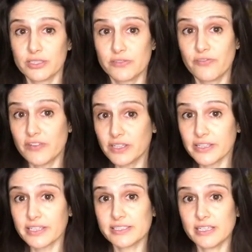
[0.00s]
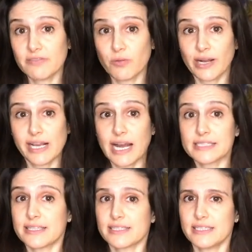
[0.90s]
feeling as if when I got
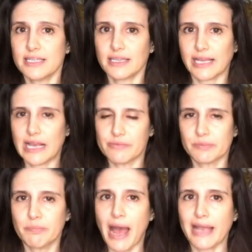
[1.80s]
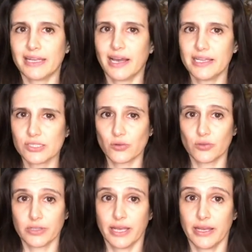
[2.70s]
to the scene, like I was back in high
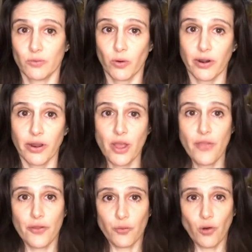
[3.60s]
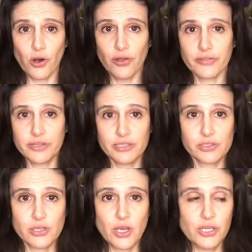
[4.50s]
school again, where there were all
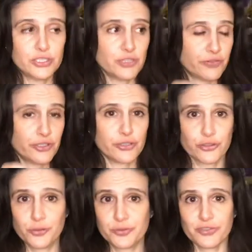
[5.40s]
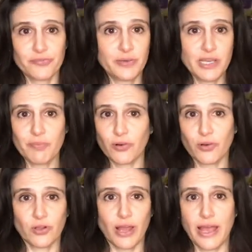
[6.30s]
these different groups of
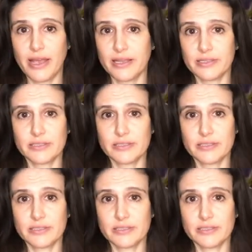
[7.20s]
people and